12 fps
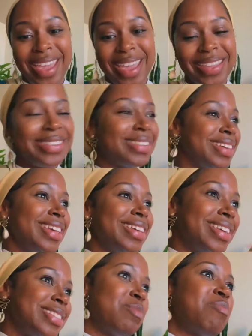And
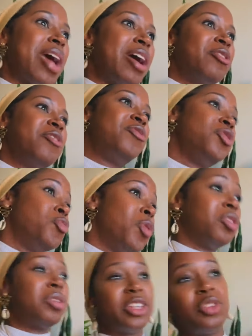it doesn't matter if you
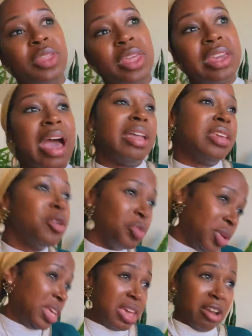whether or not you think
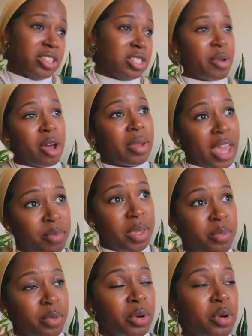Kanye really cares about black
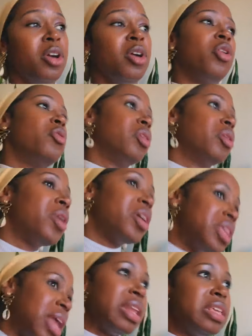people or
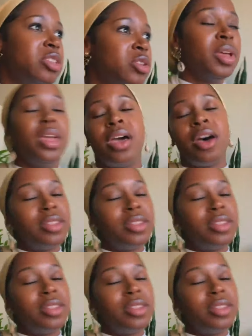whether or not he do.